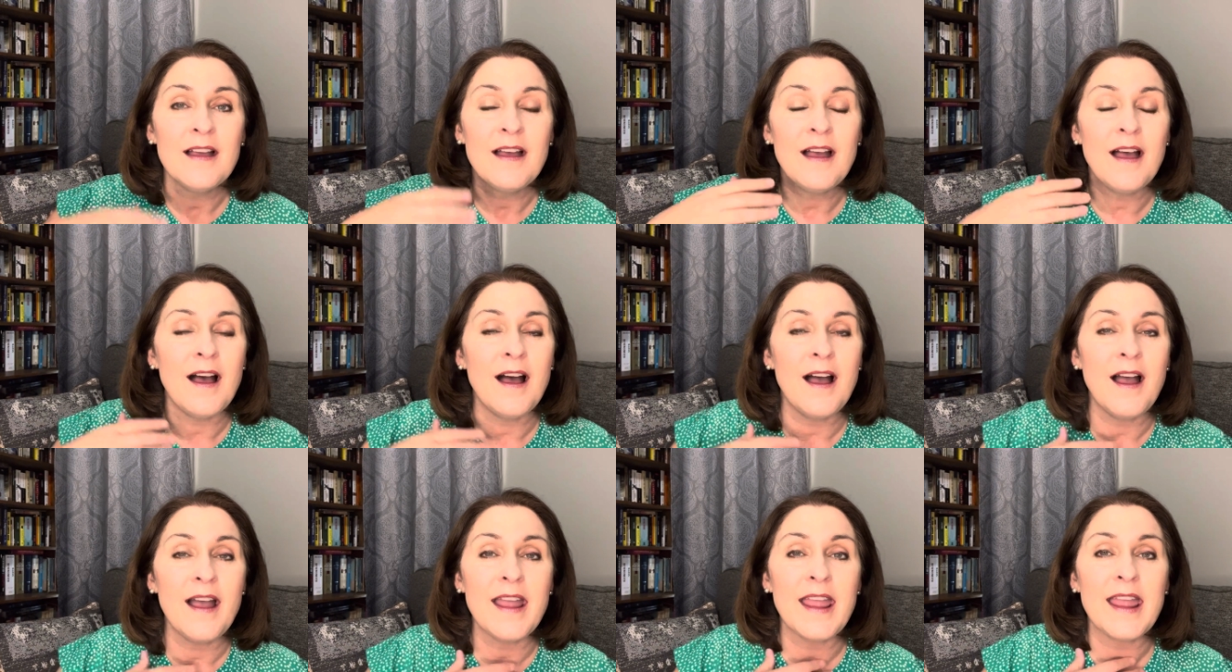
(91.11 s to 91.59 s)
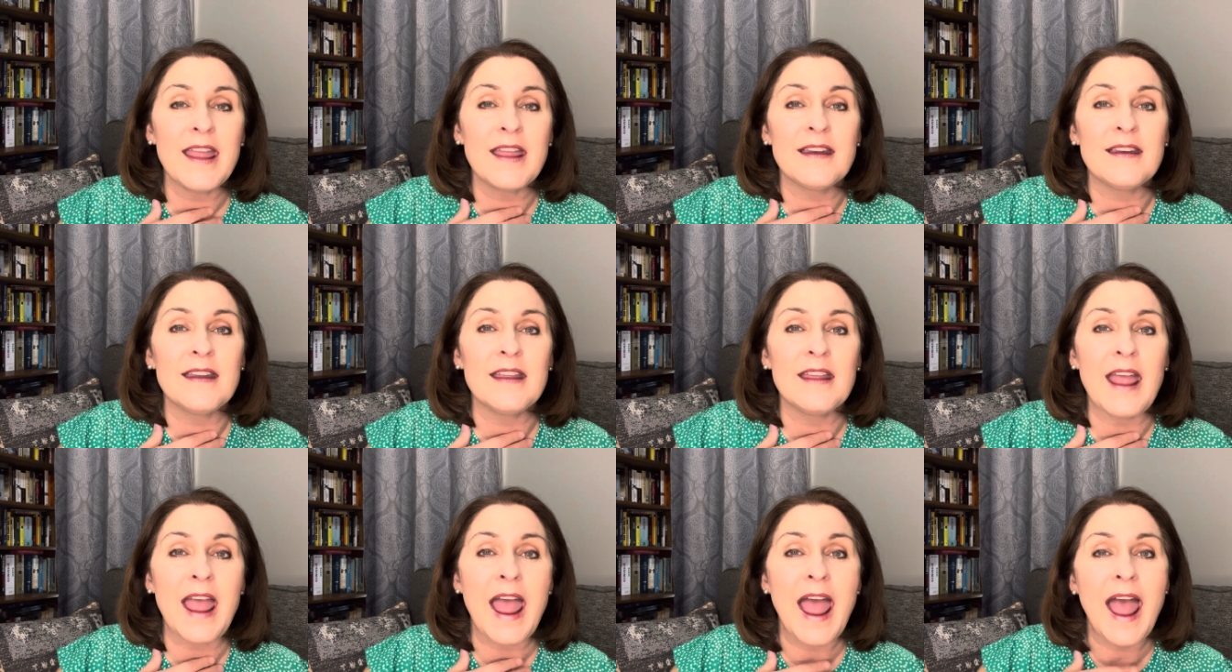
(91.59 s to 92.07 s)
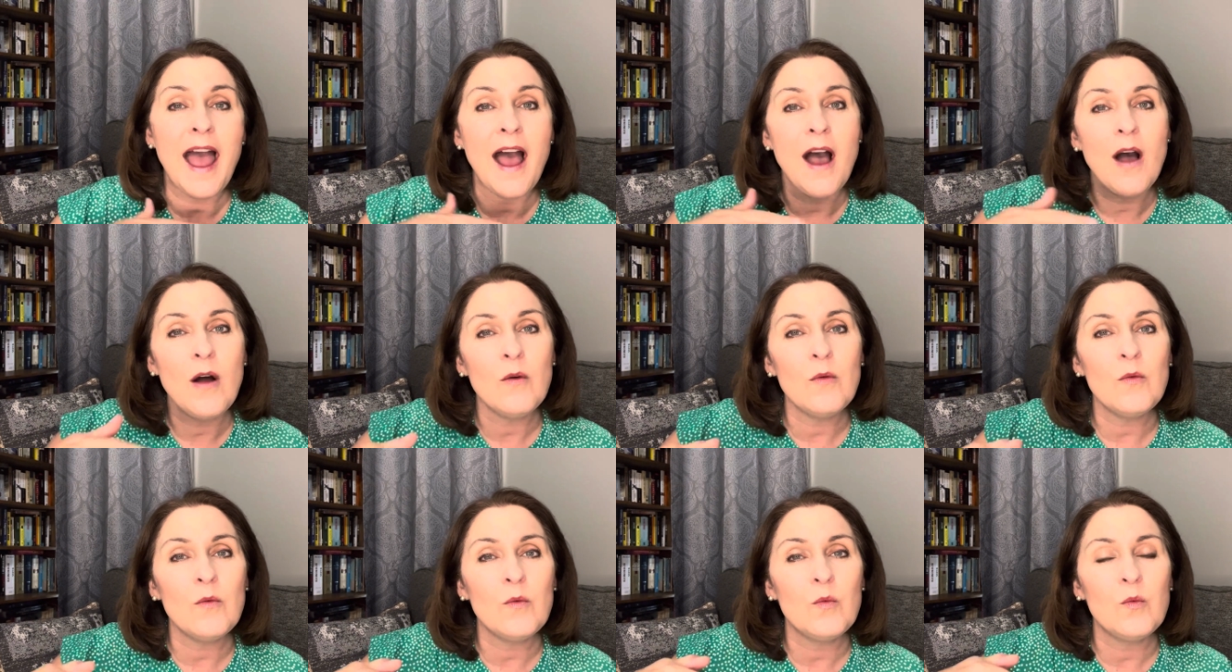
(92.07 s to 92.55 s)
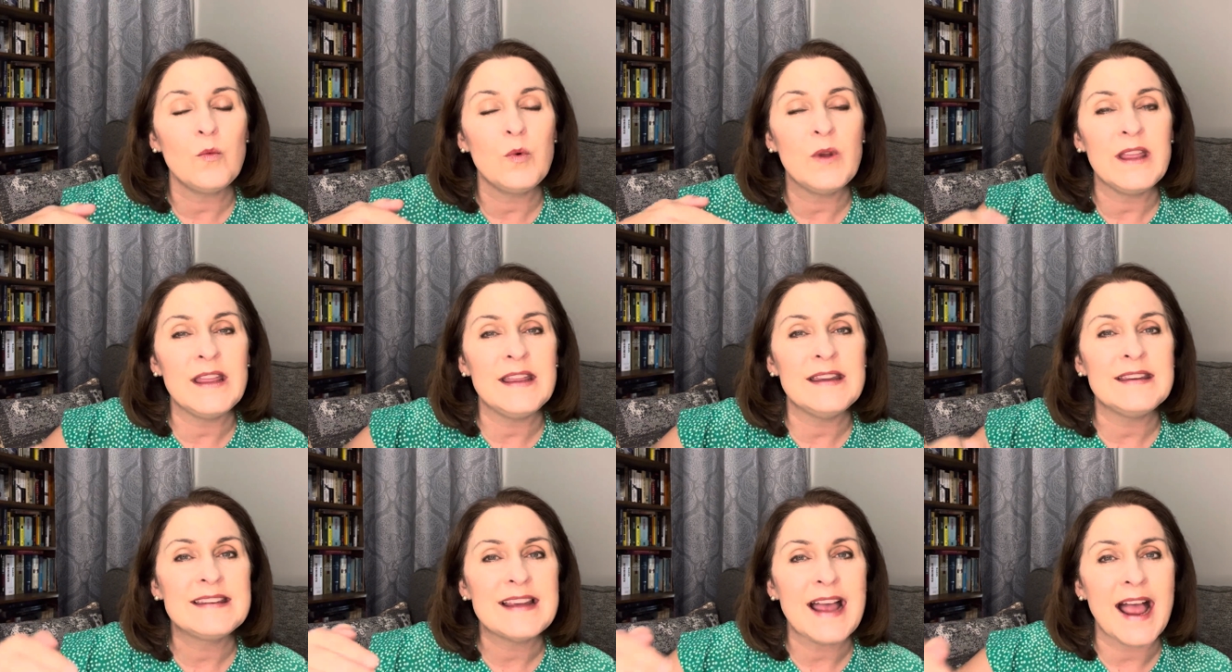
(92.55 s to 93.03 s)
and how
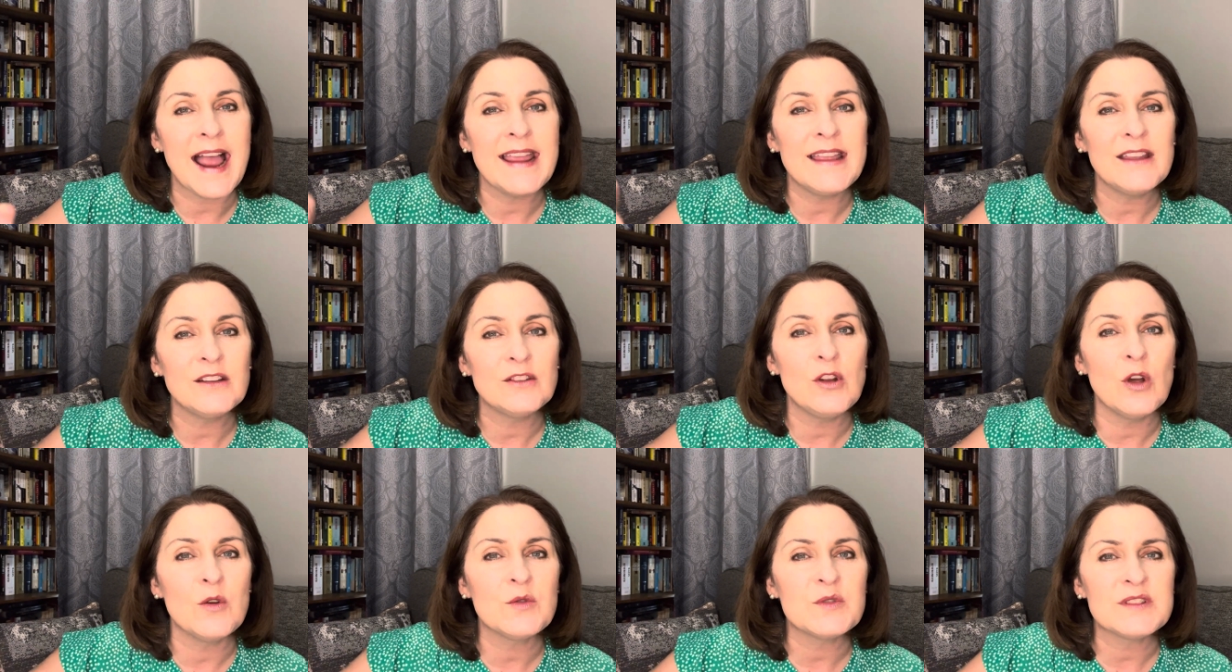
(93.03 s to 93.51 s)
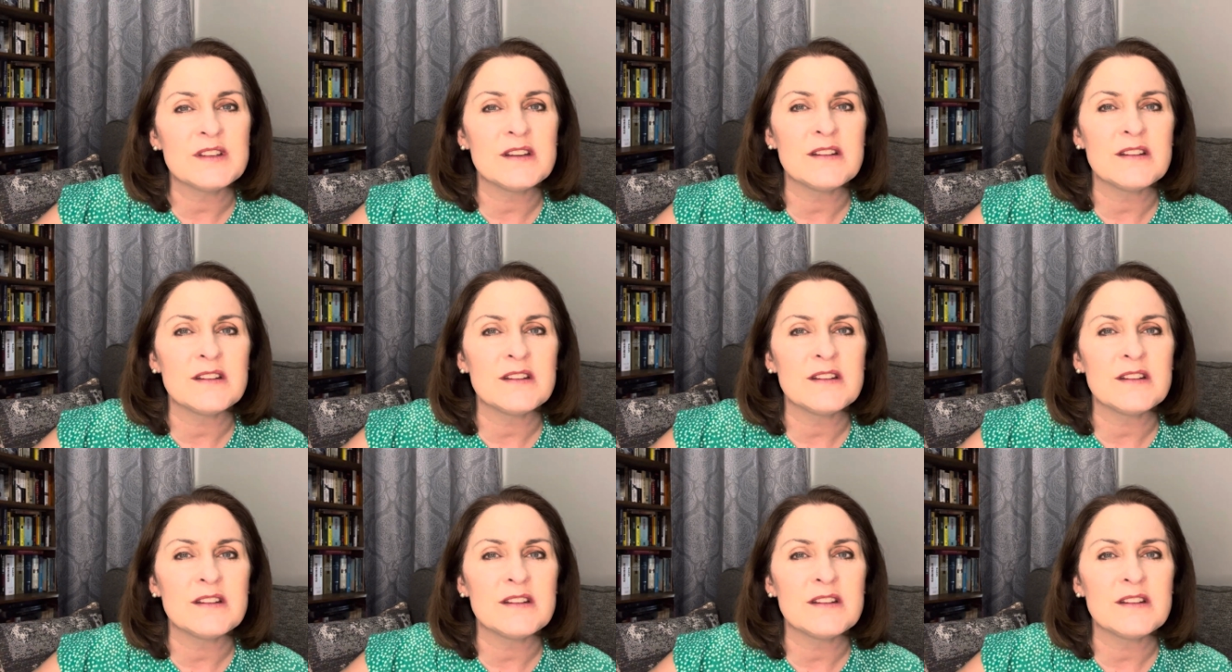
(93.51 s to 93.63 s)
we diagnosed